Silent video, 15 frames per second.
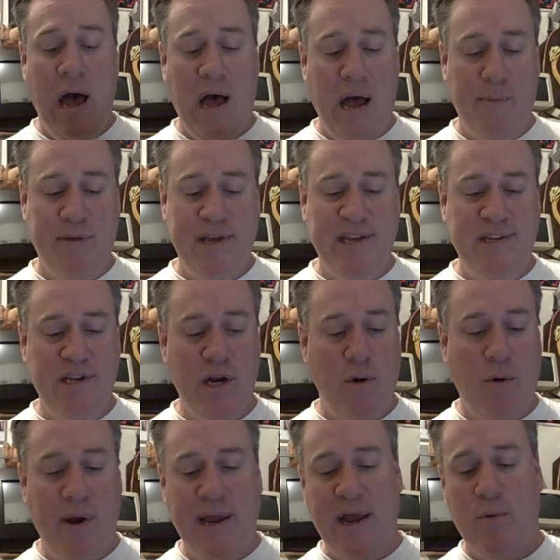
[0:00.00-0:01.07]
But these,
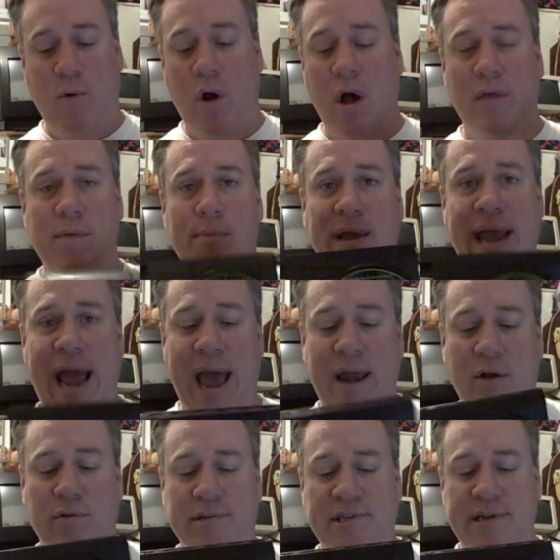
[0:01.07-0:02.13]
again, were all the
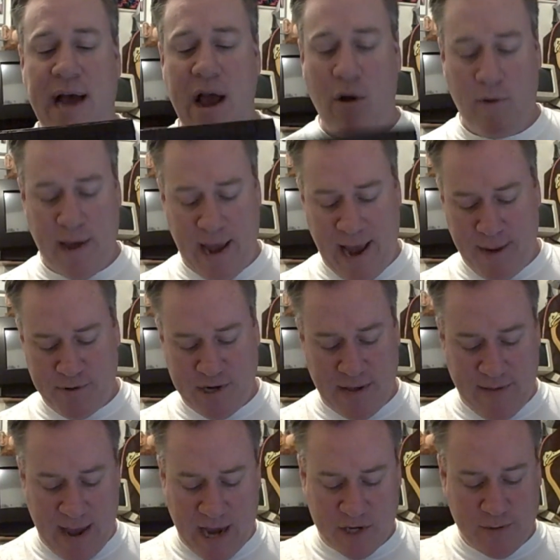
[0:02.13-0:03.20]
mechanical style games.
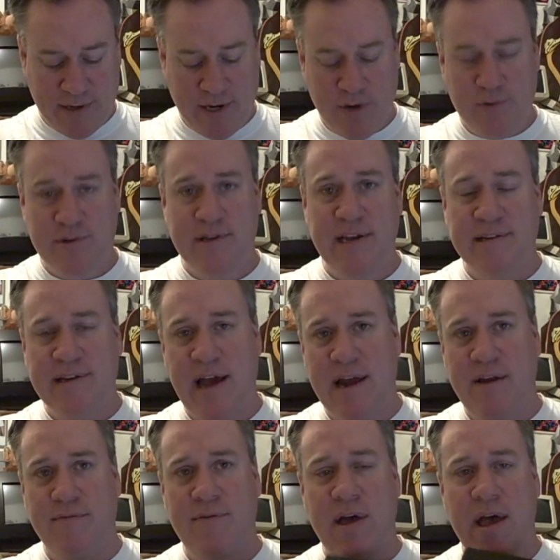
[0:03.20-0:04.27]
They actually used these
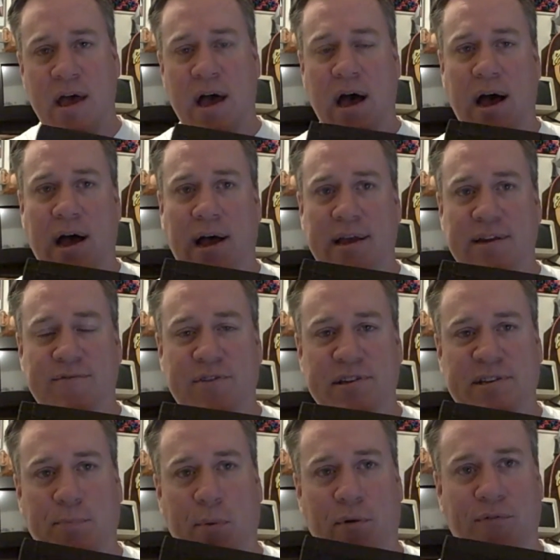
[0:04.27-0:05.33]
kind of
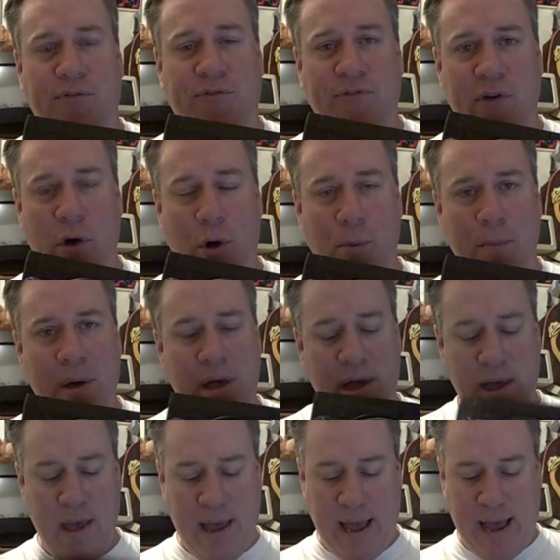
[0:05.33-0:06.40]
invisible film
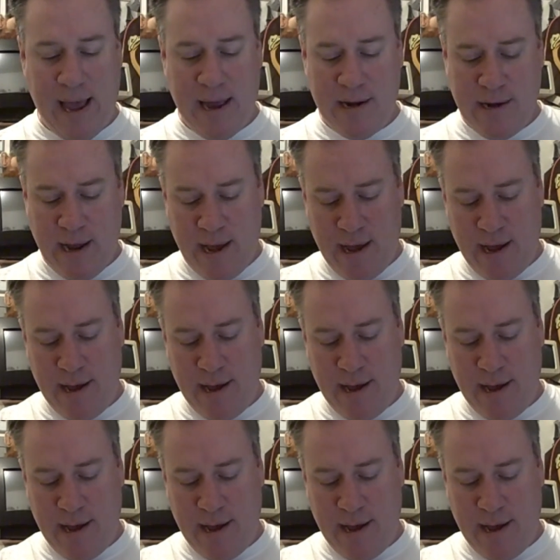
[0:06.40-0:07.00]
And